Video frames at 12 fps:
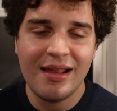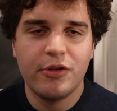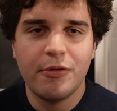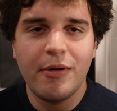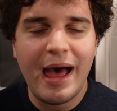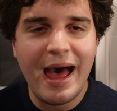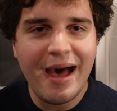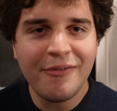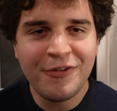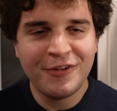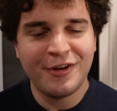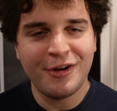So
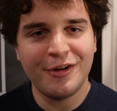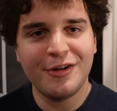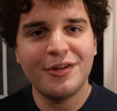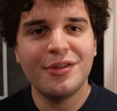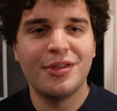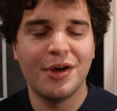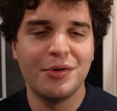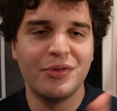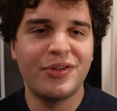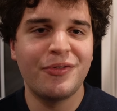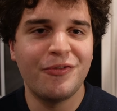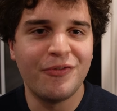after
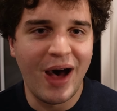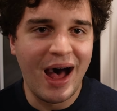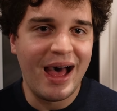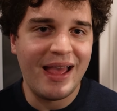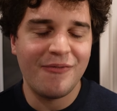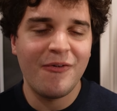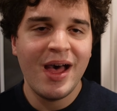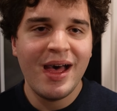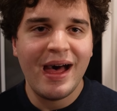those five,